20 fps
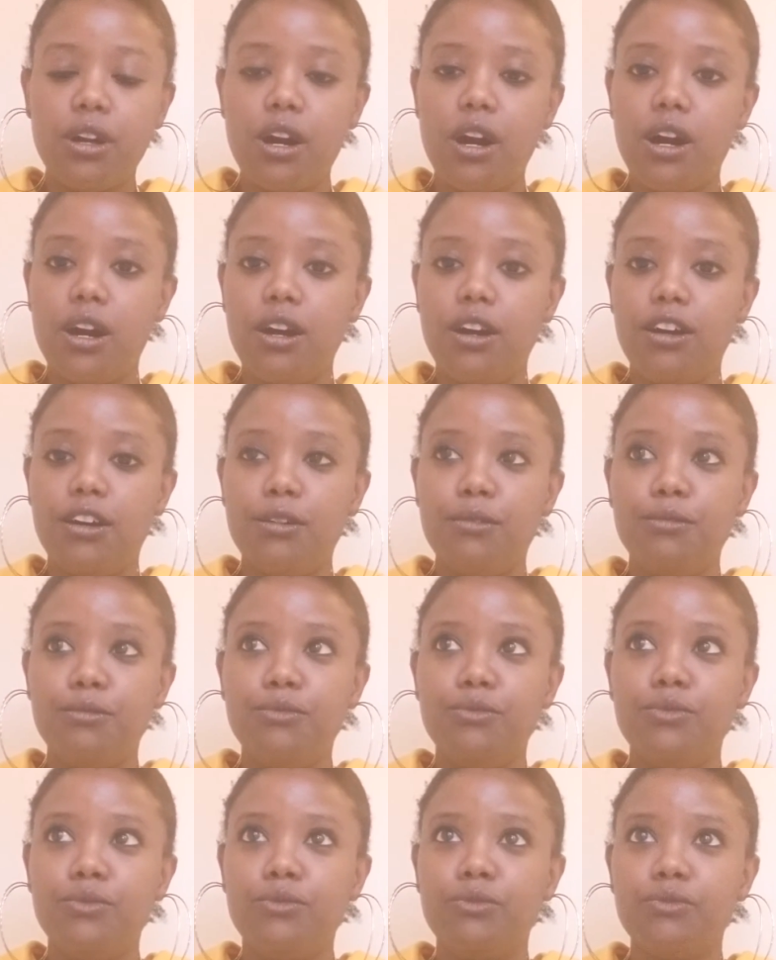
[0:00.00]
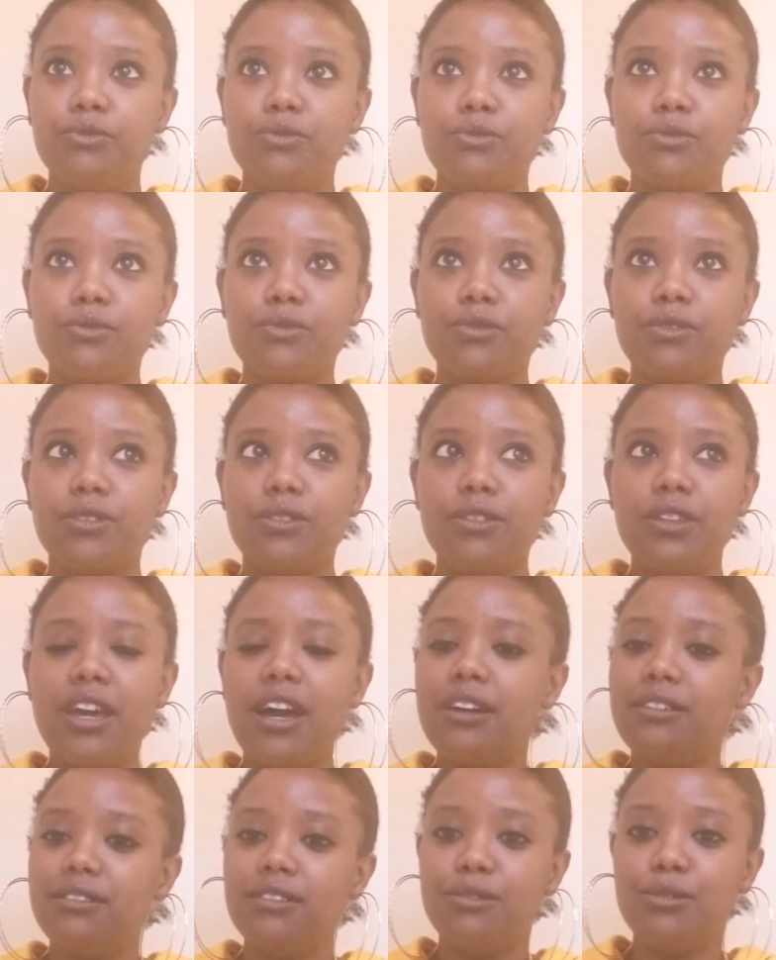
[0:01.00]

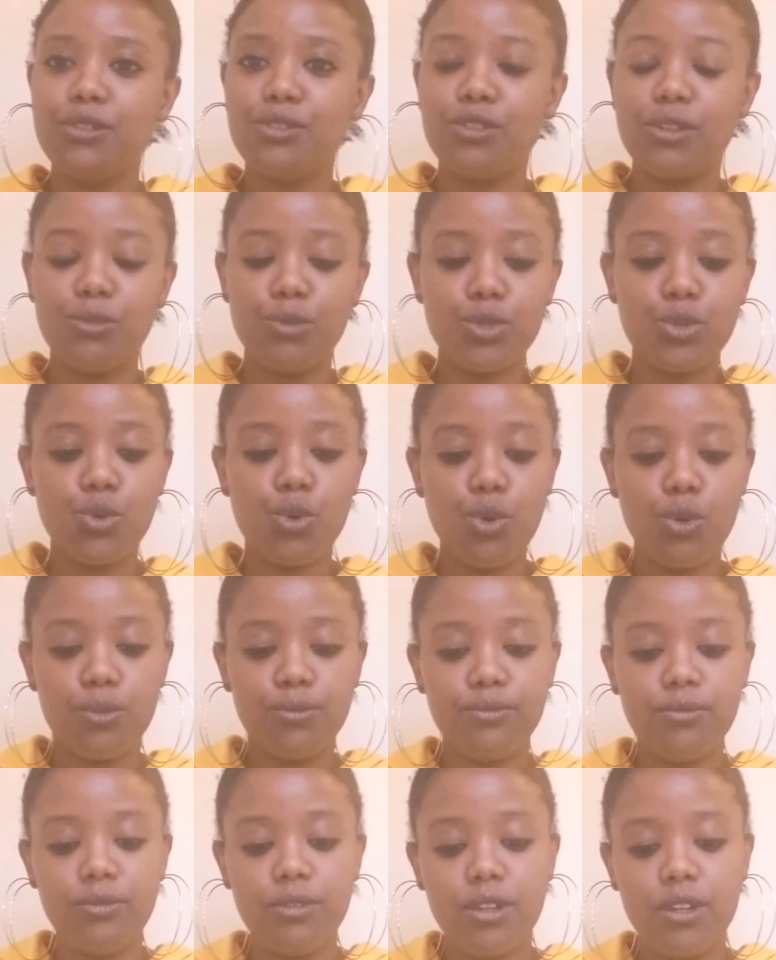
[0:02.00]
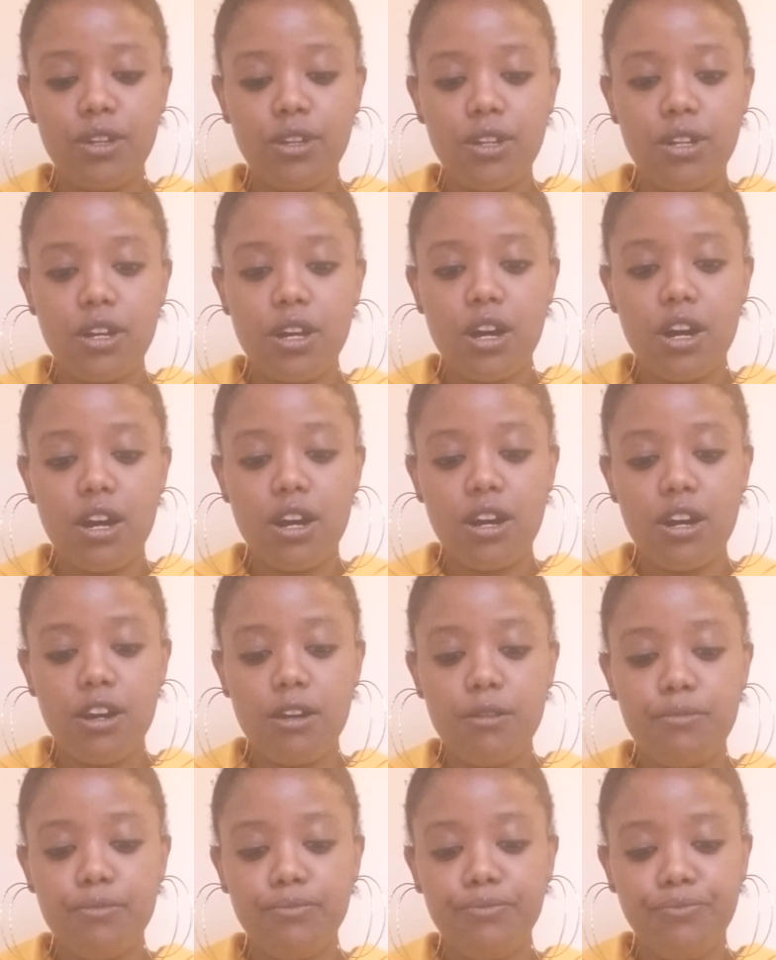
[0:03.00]
Yeah, it was cool.
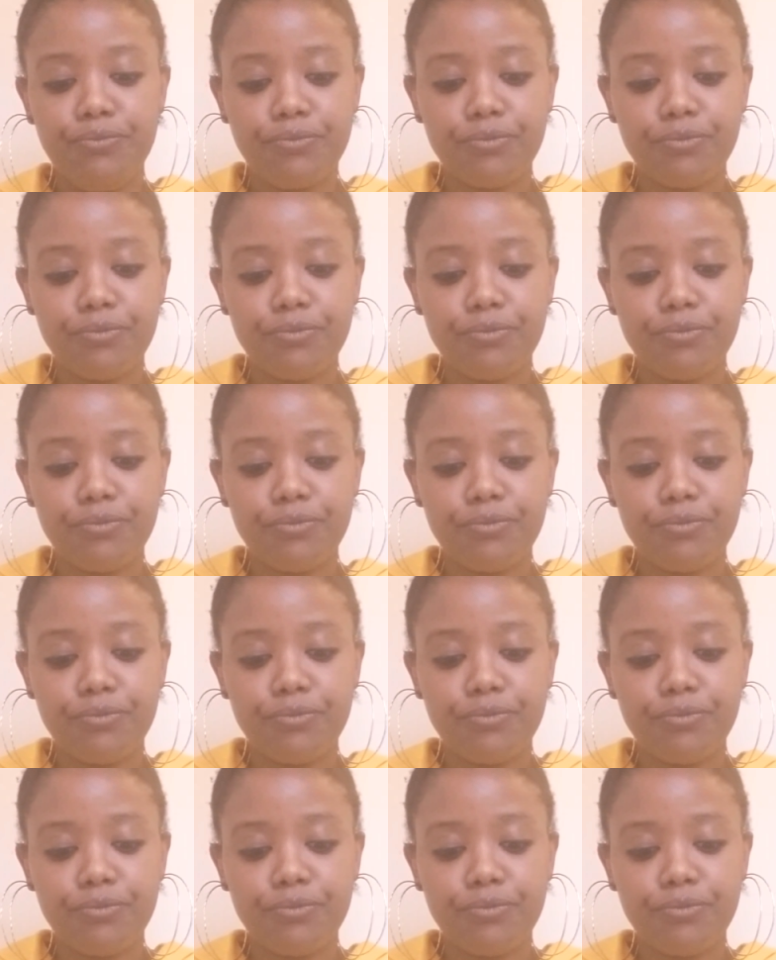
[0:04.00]
Then